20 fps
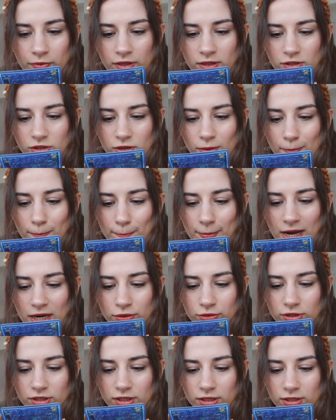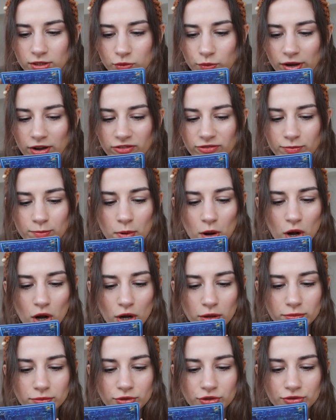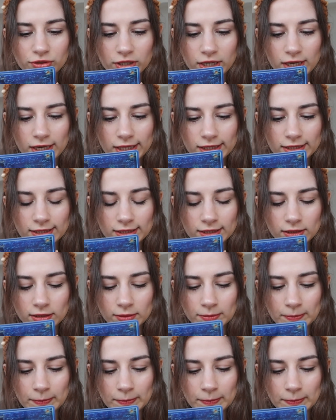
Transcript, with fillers: some mountains, we have palm trees.